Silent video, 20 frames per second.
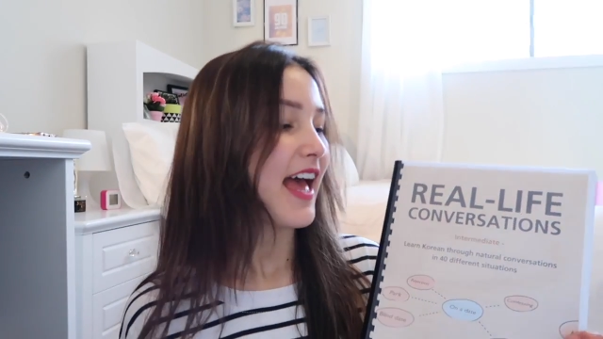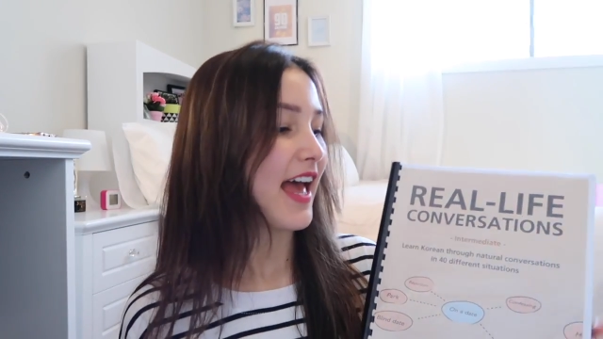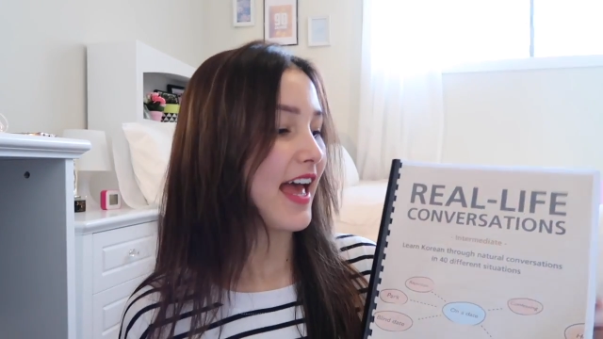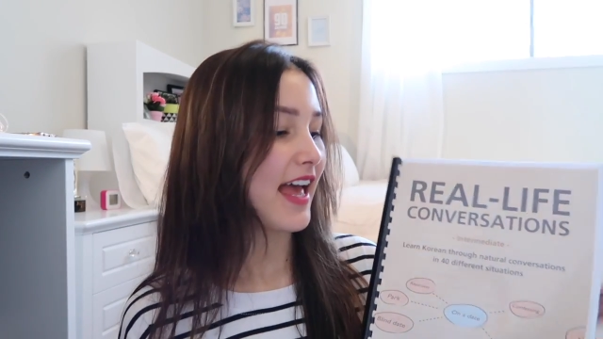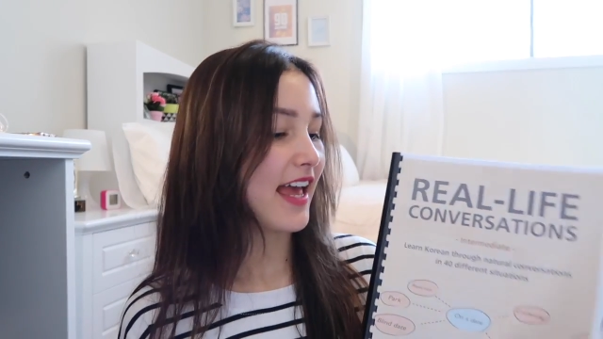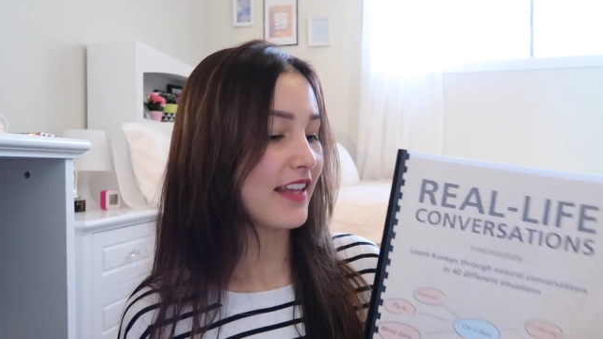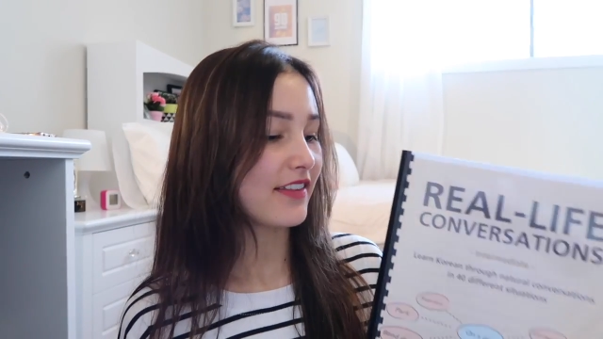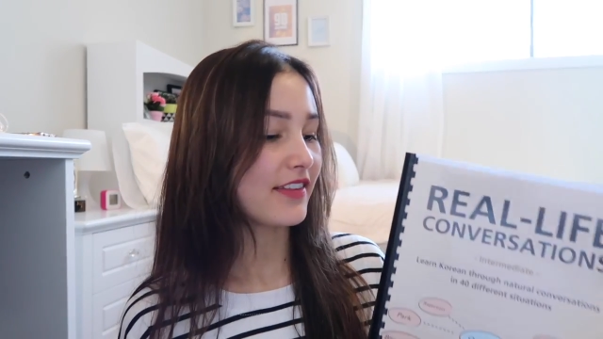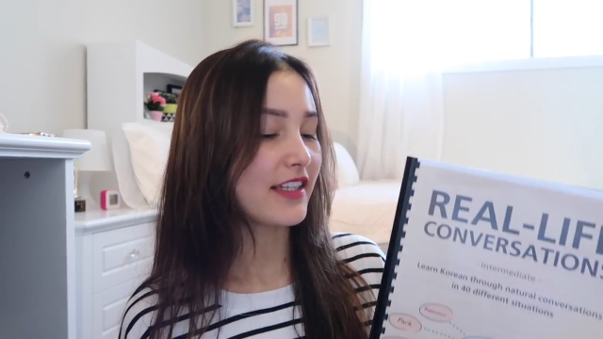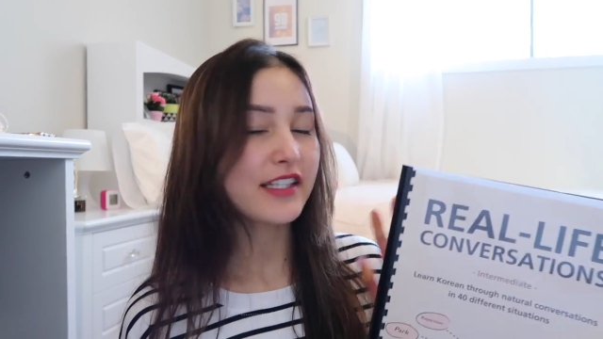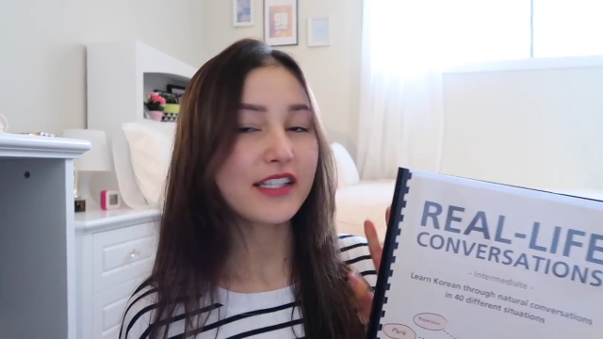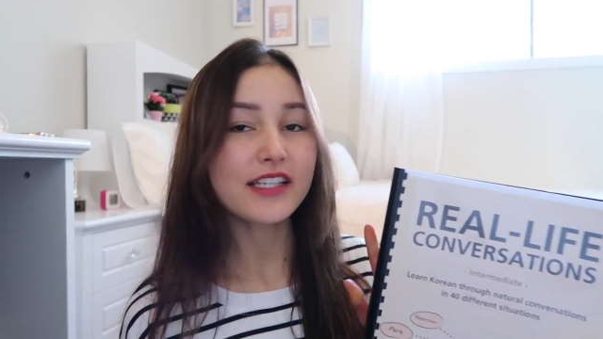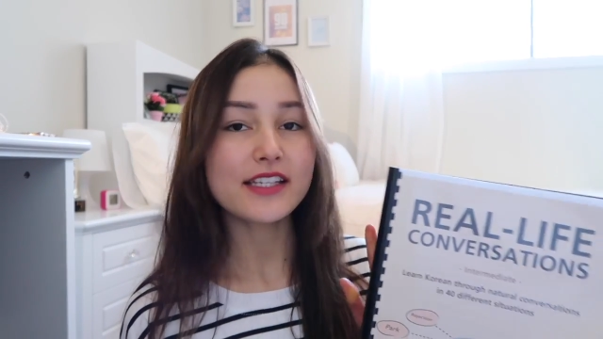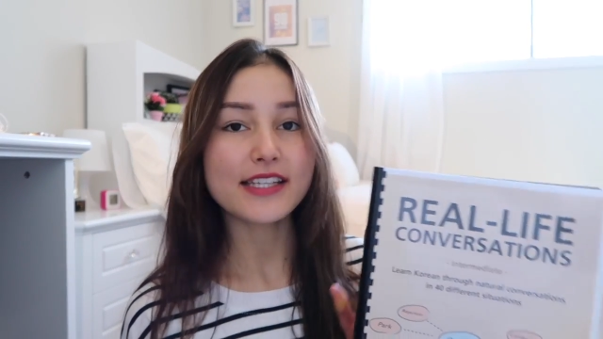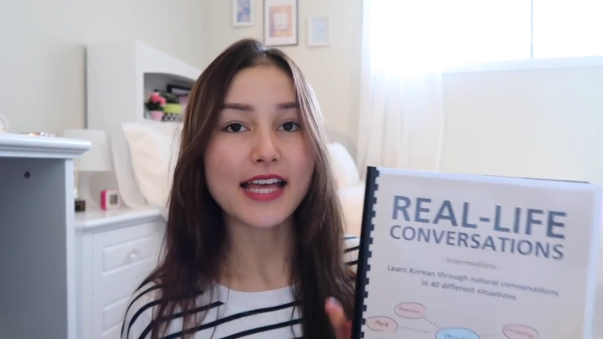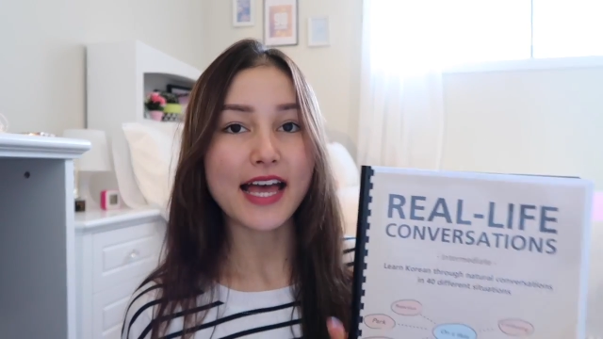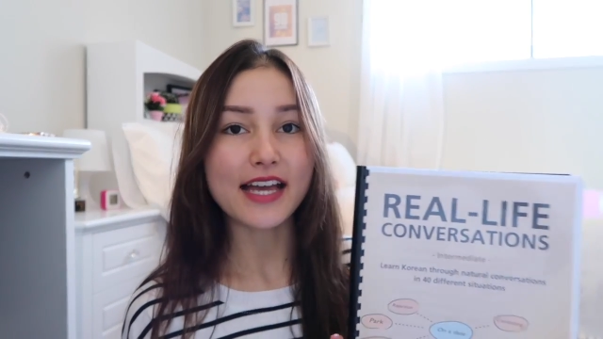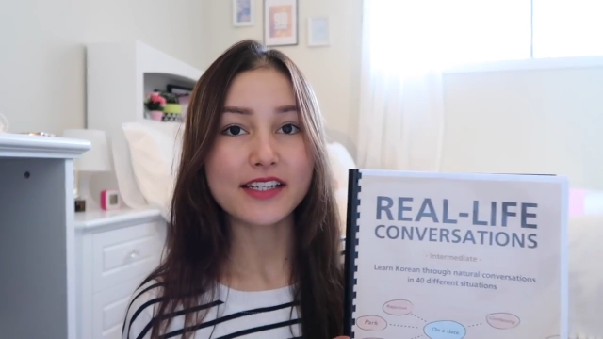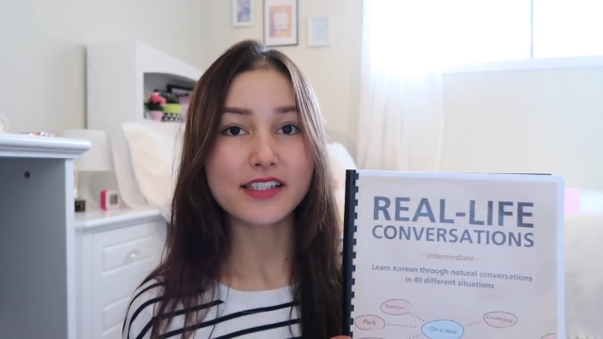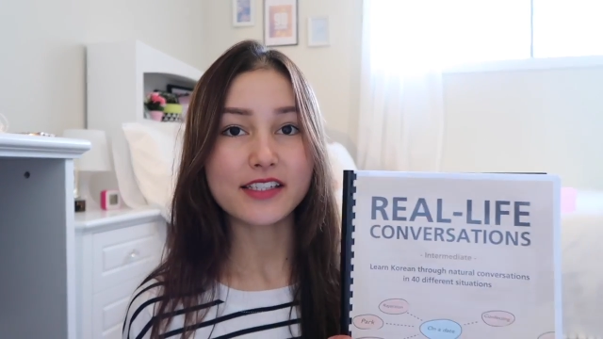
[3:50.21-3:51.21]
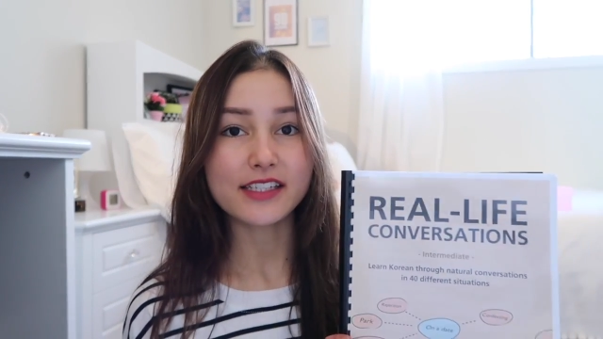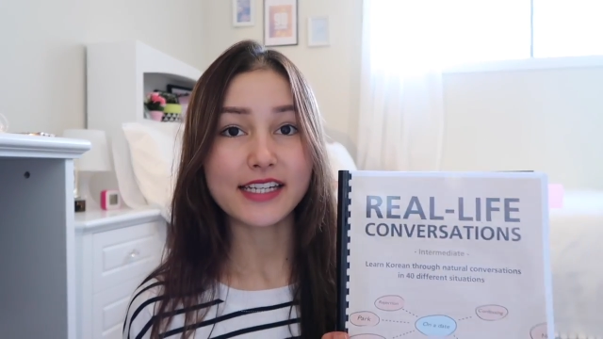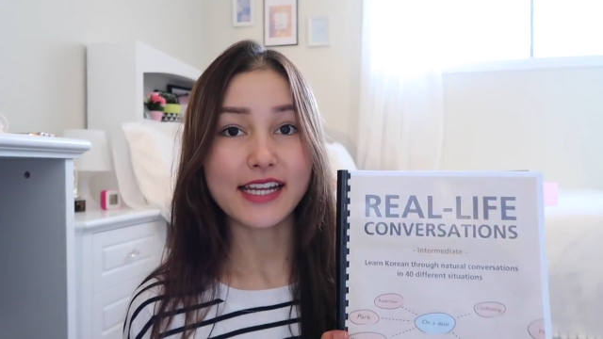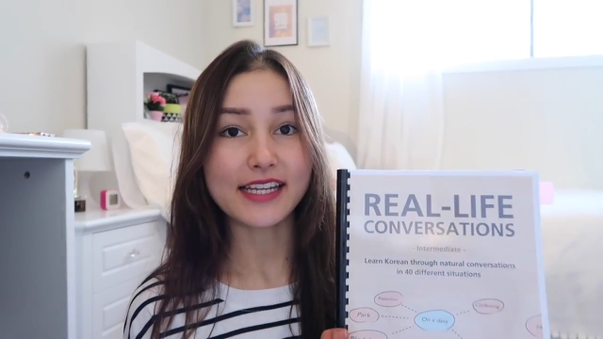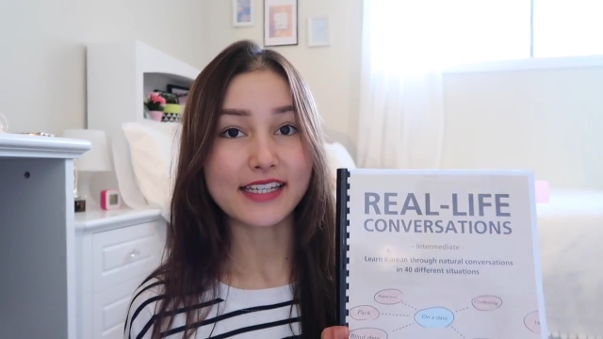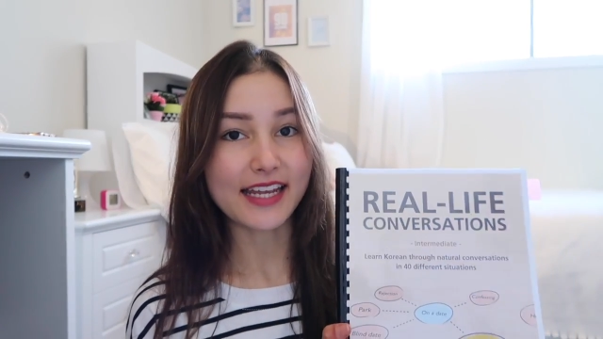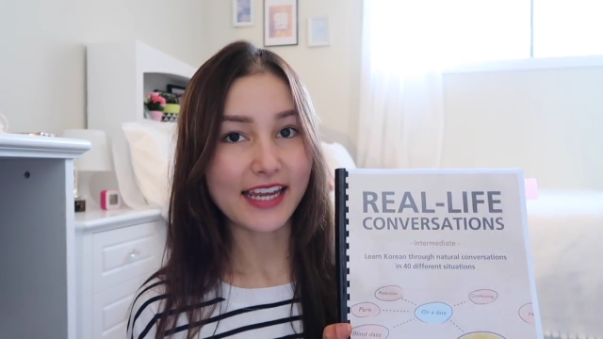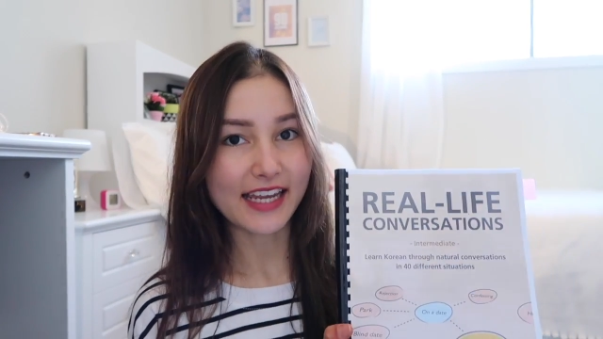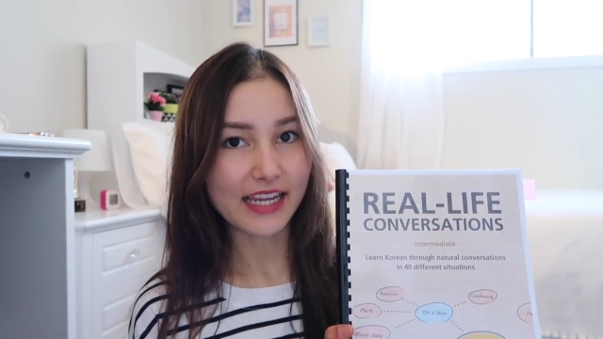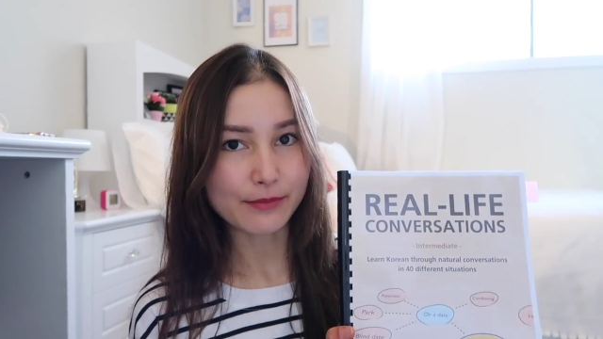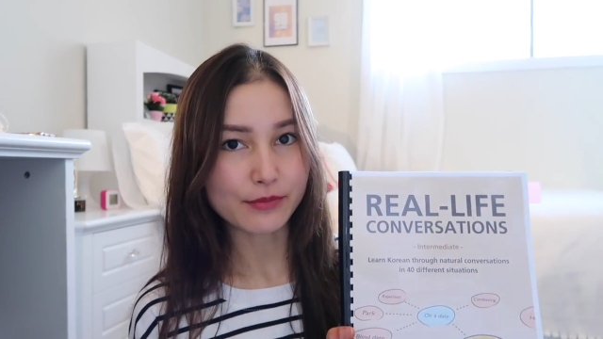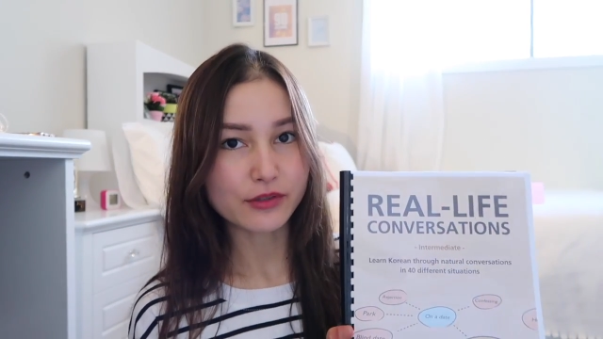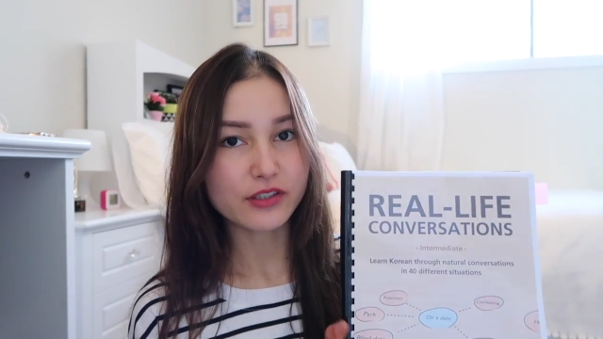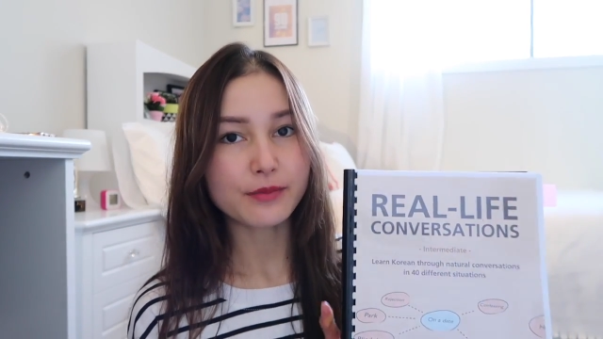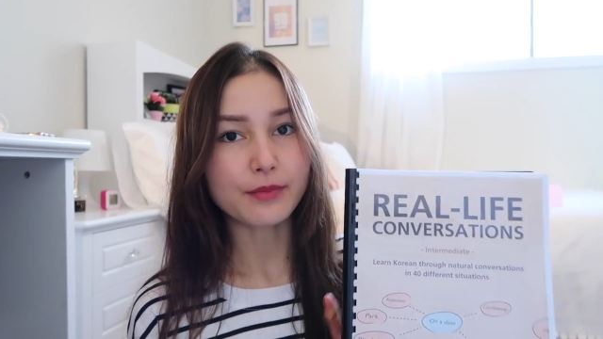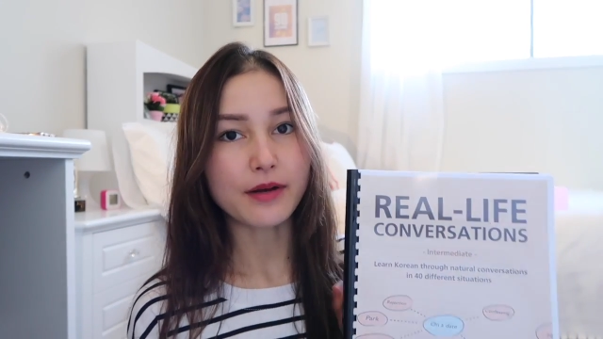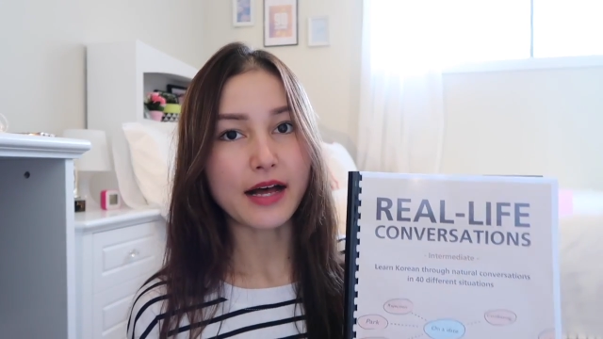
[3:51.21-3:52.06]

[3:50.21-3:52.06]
and this is actually an ebook,